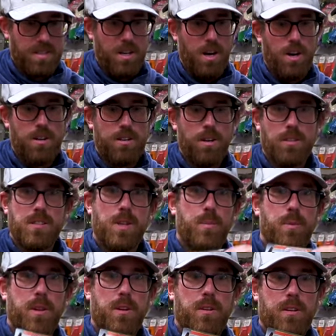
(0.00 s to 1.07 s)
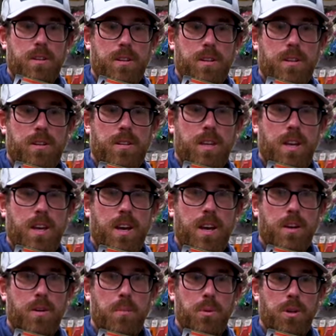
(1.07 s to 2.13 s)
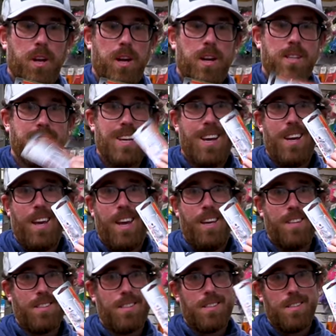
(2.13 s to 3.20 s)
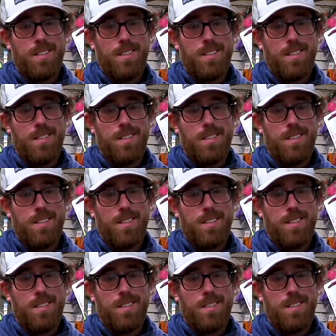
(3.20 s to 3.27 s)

So don't sleep on the crippled herrings. And,